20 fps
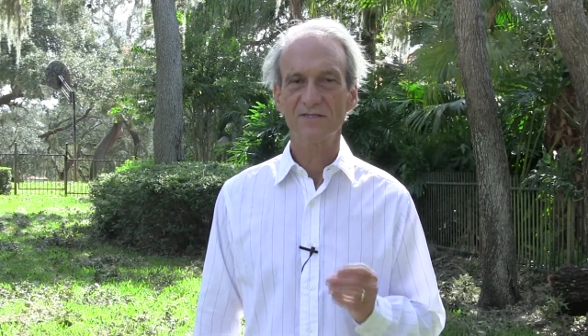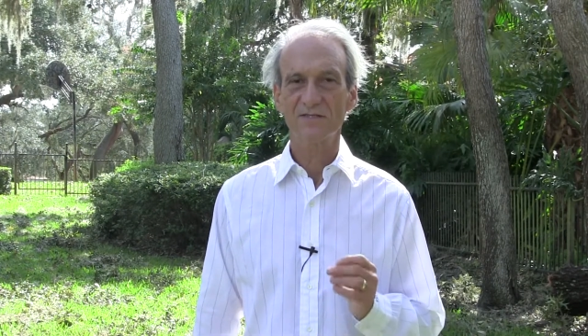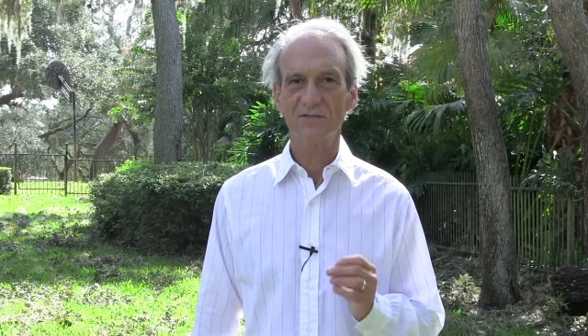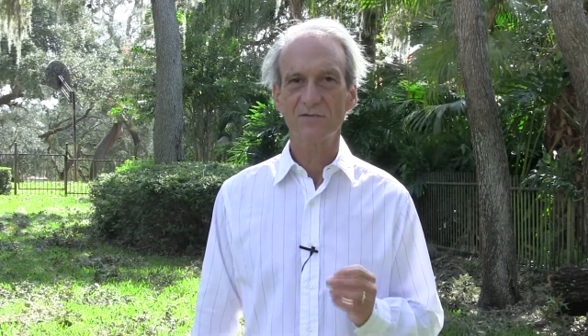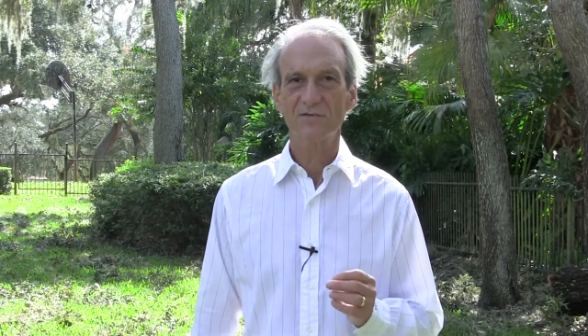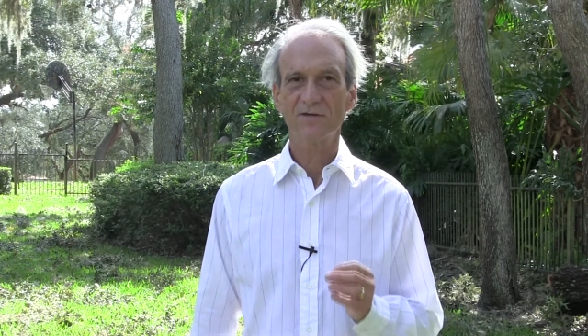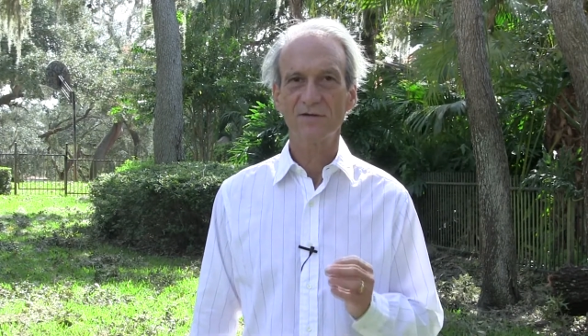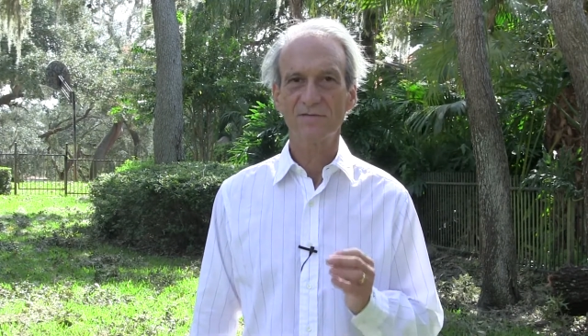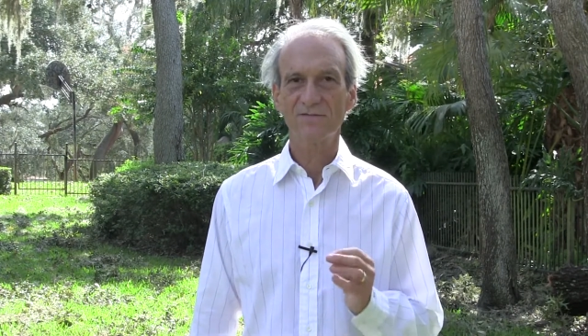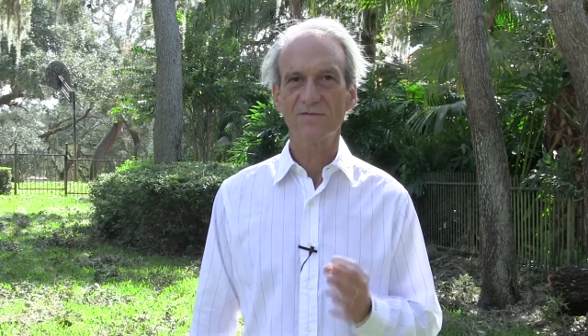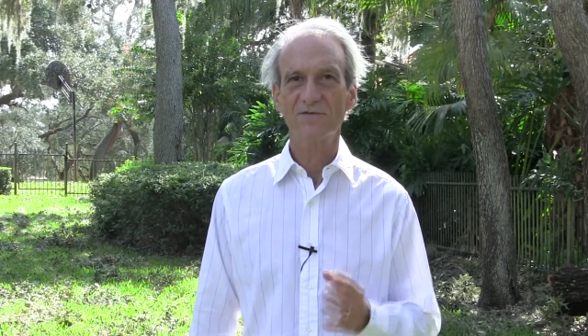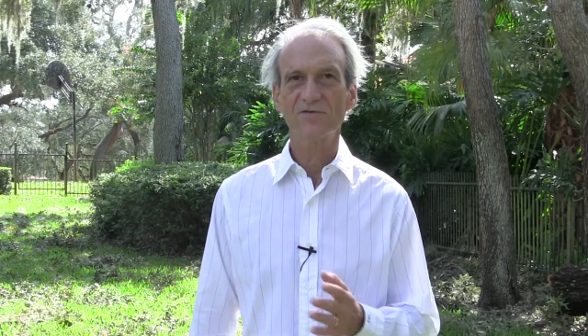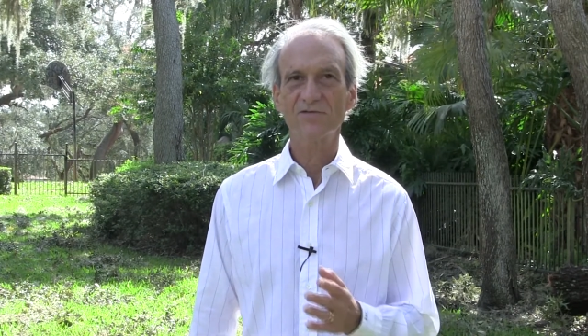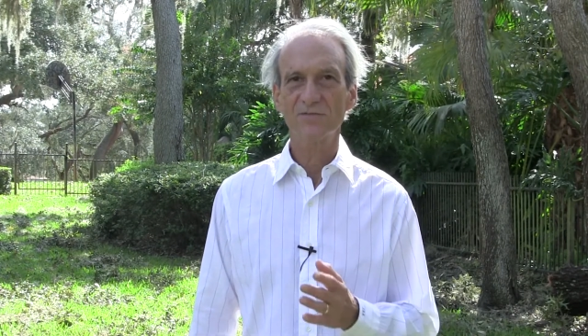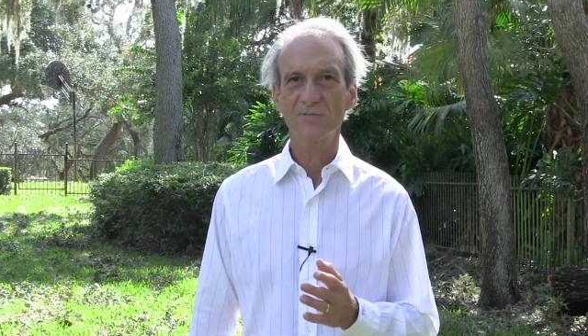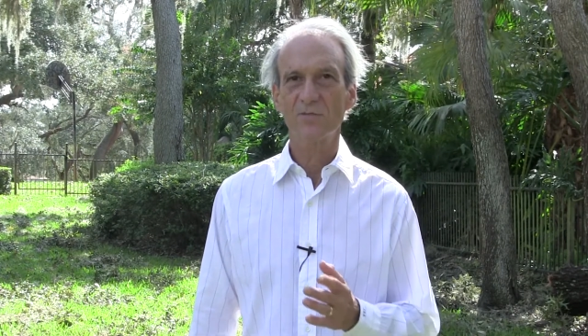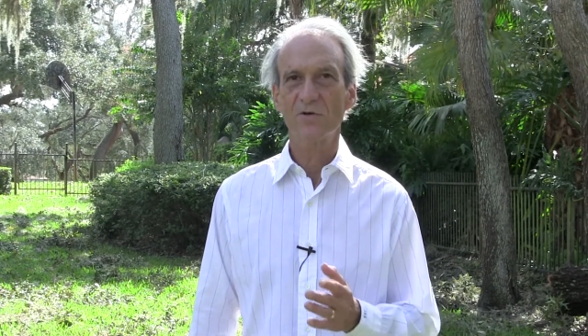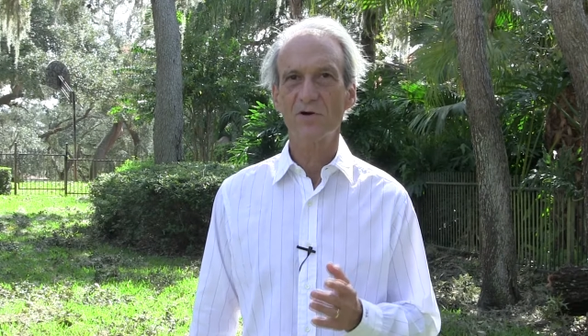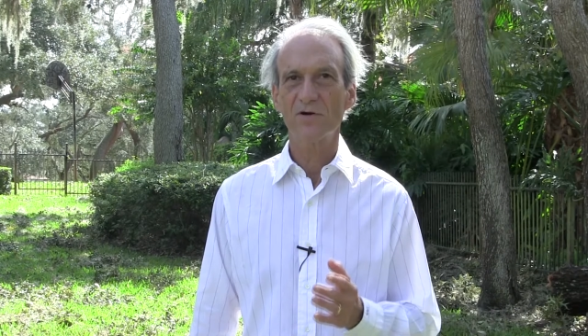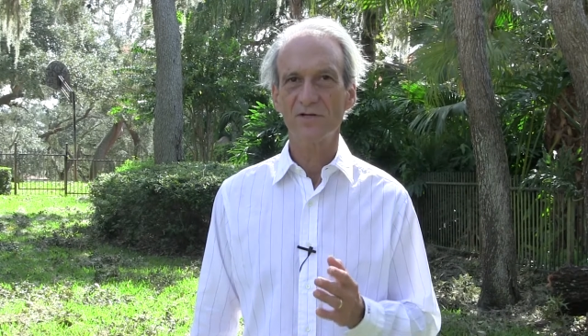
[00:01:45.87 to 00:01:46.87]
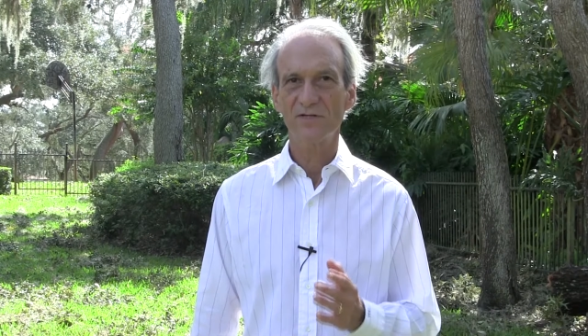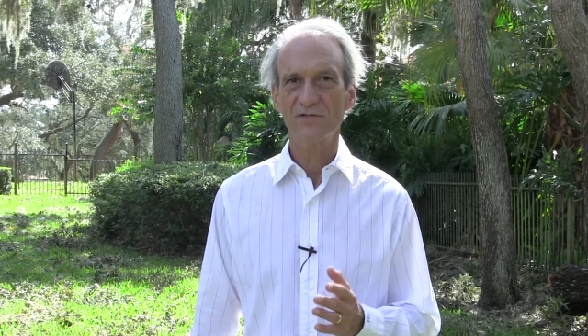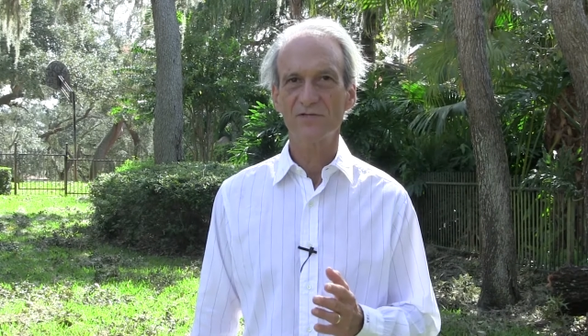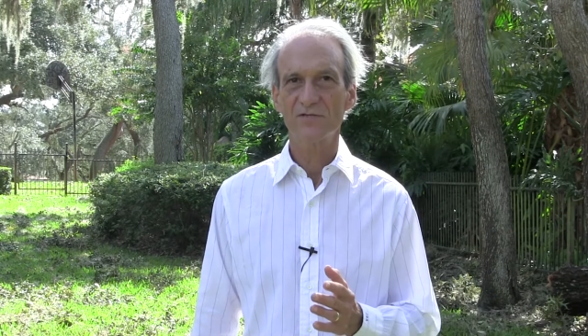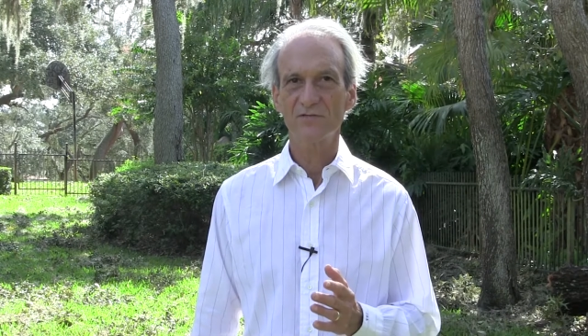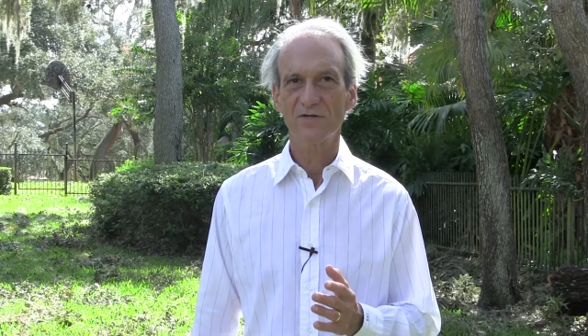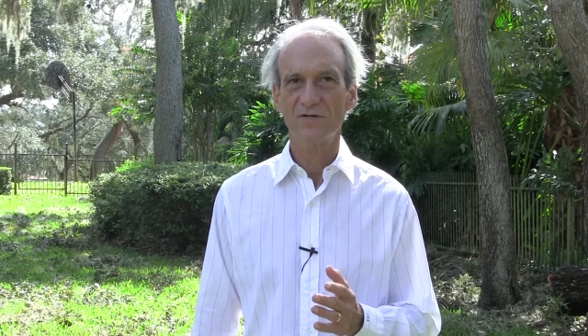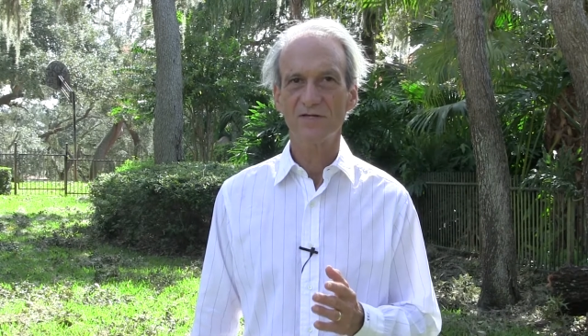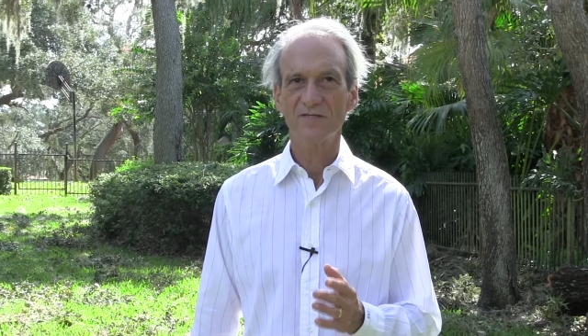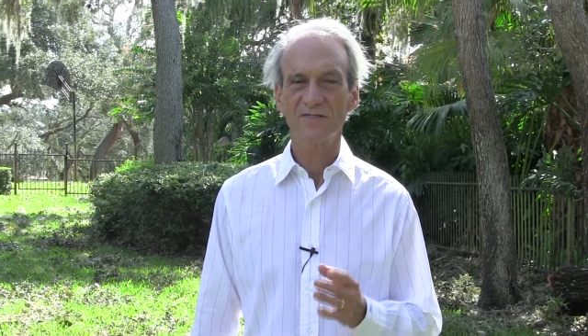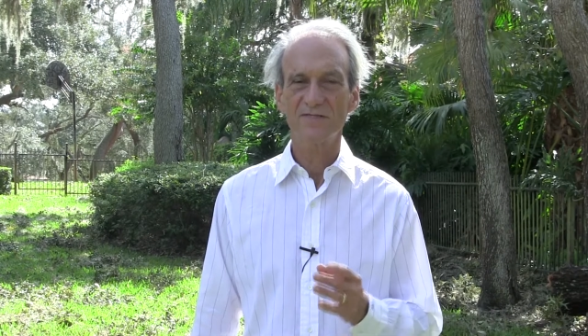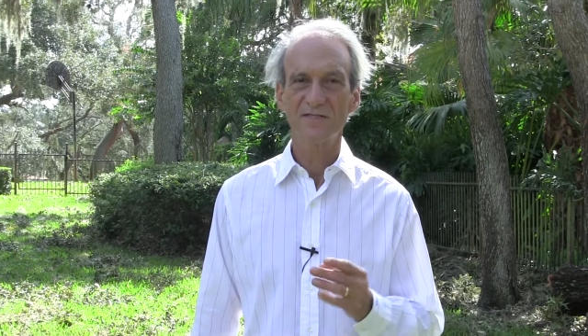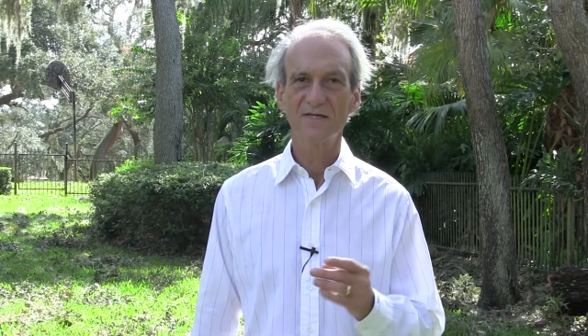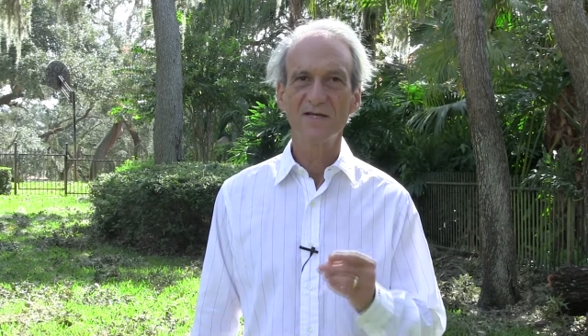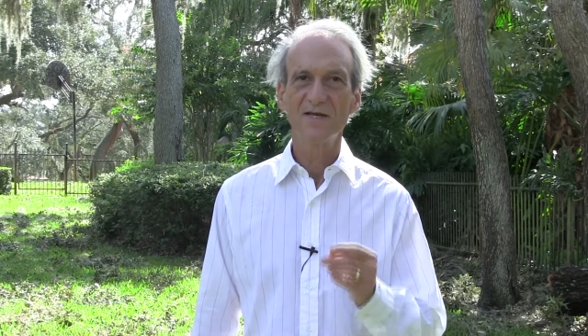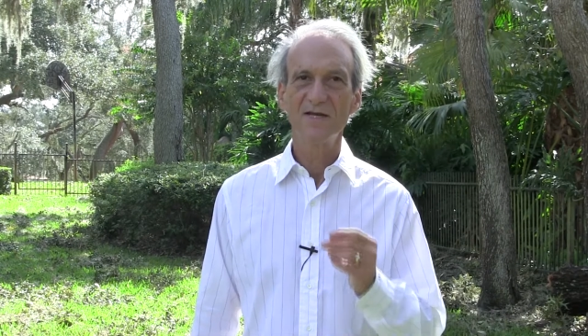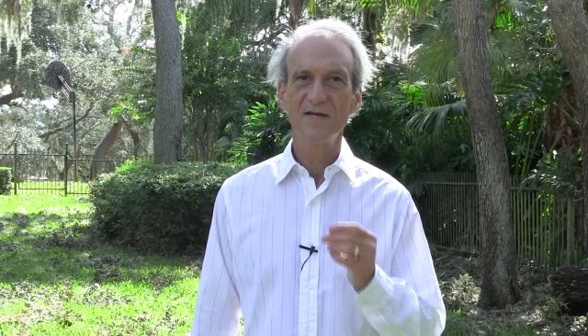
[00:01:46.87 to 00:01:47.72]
is called a first party trust.